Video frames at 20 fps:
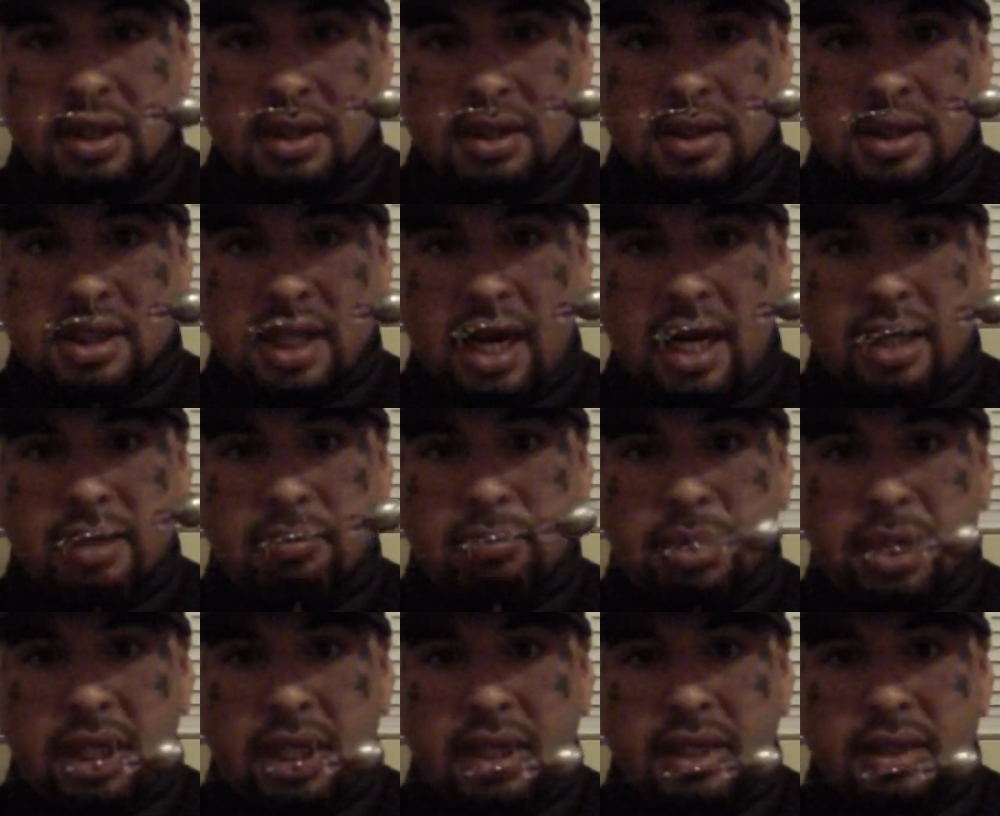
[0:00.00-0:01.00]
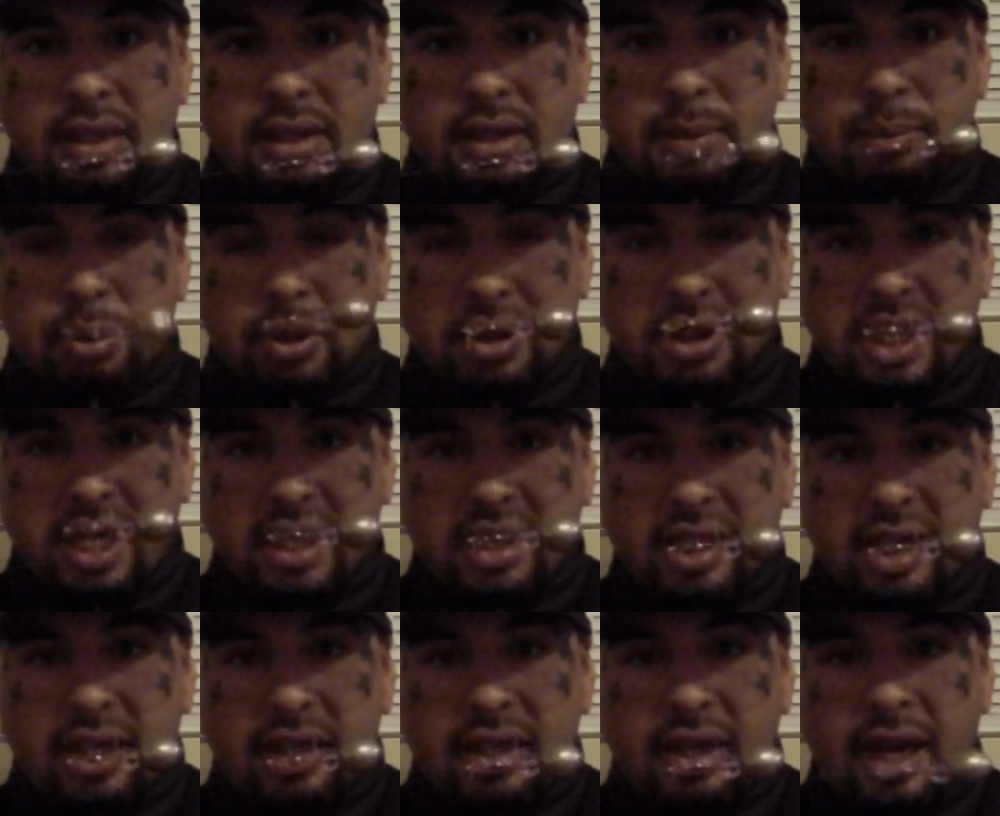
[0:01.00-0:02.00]
Sliding bead to protect
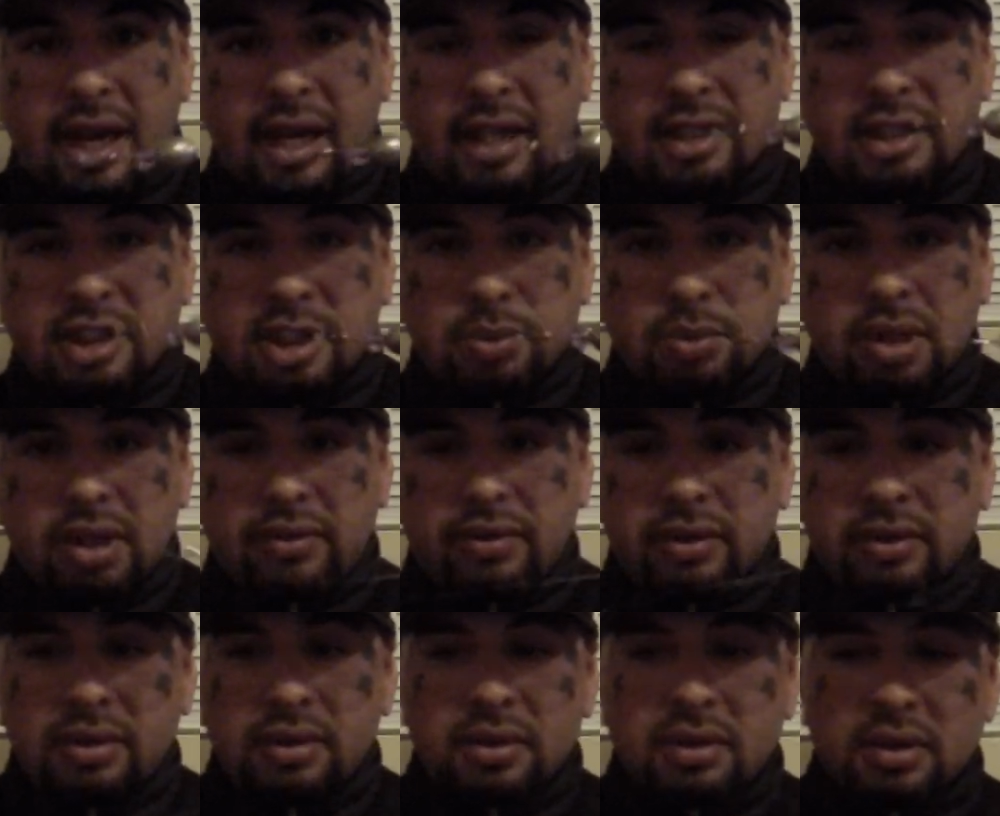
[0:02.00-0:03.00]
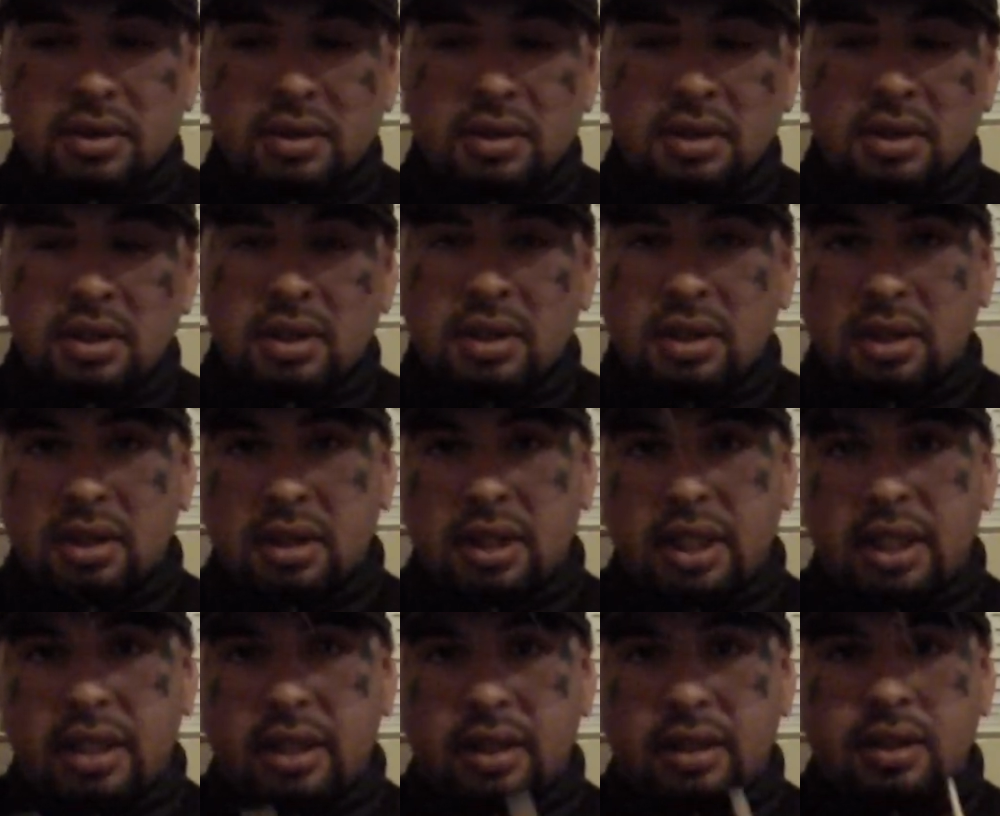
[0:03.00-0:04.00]
that knot. Swivel,
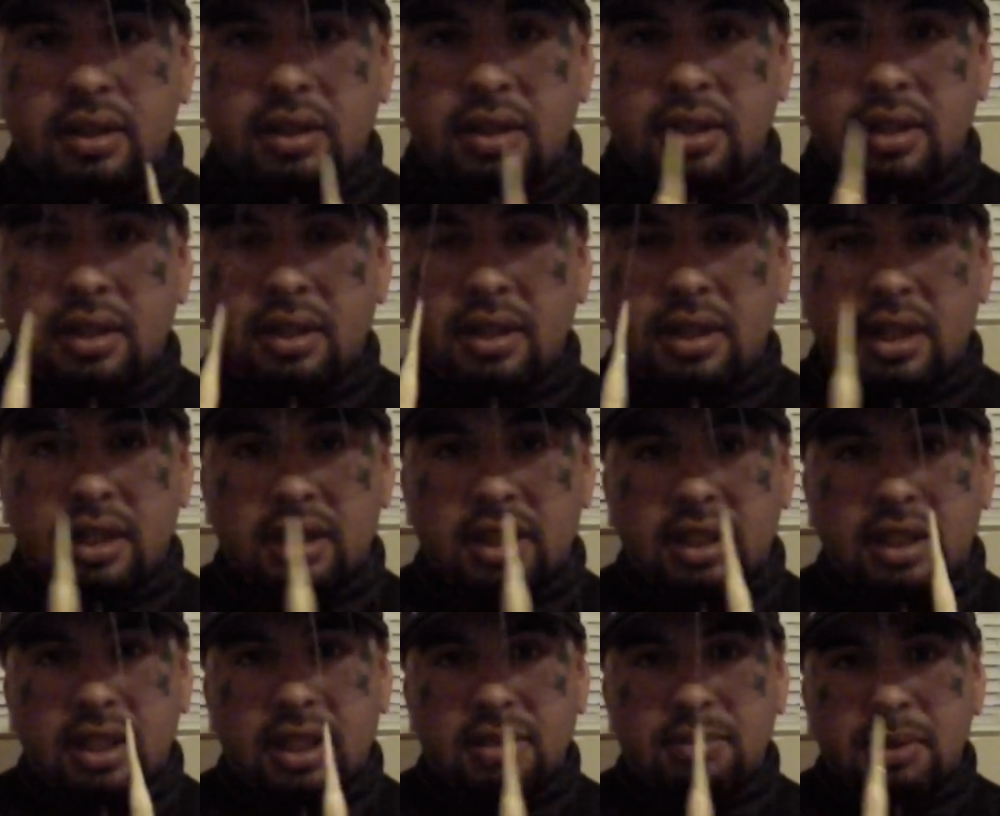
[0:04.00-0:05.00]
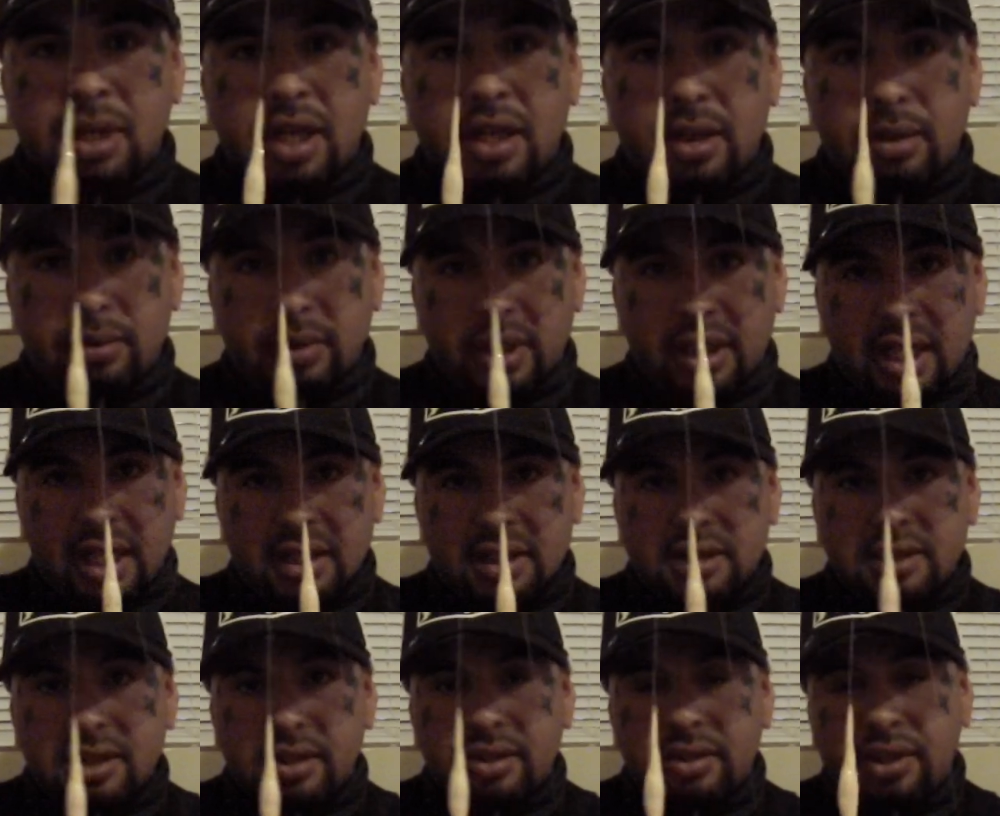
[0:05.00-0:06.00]
leader, and then here's my other rig. I
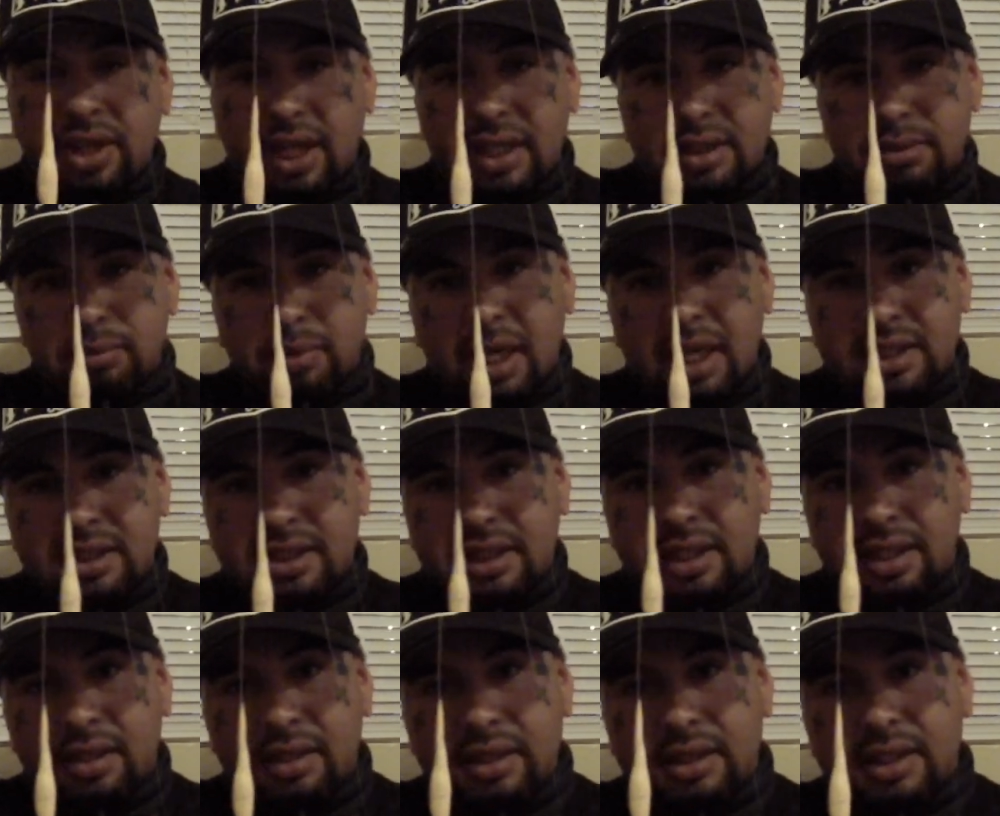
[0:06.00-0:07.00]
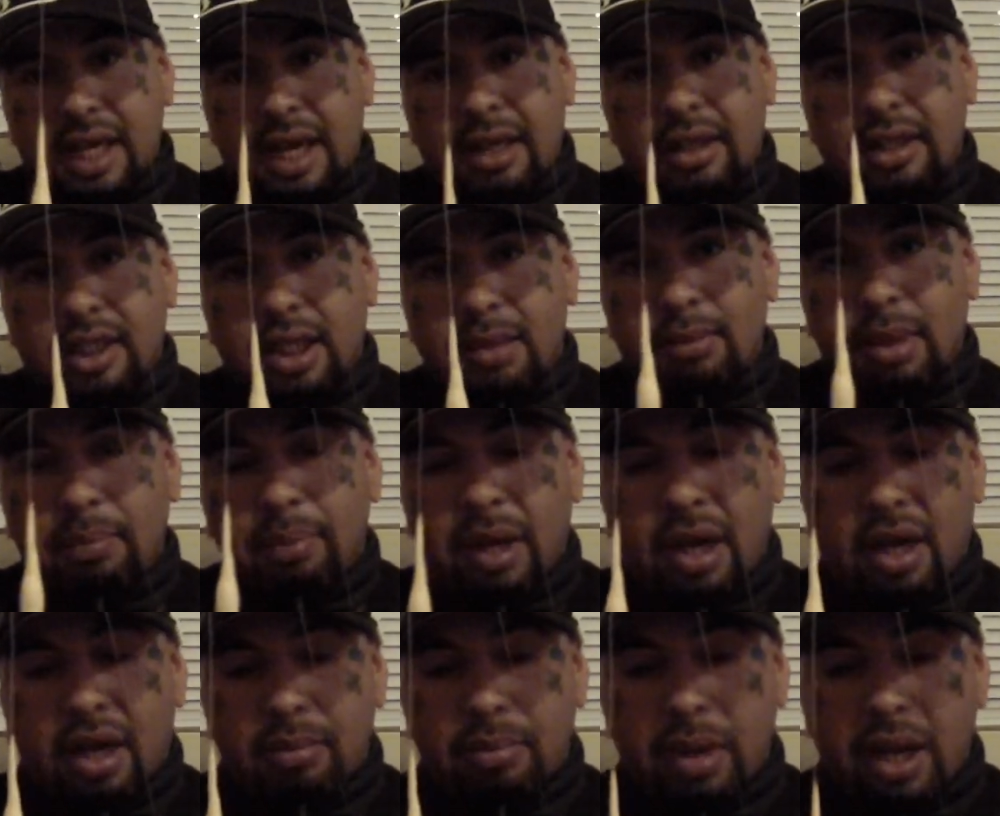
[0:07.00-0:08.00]
just showed you guys the mice tail. This is how I hook up my
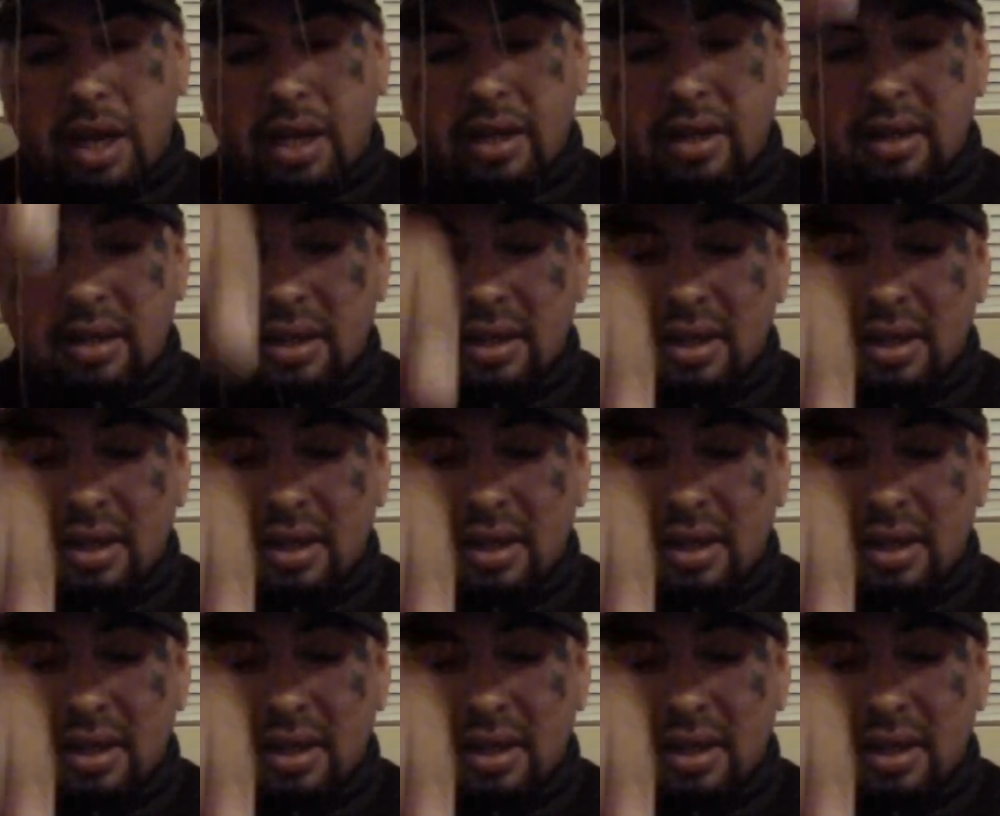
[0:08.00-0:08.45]
power bait.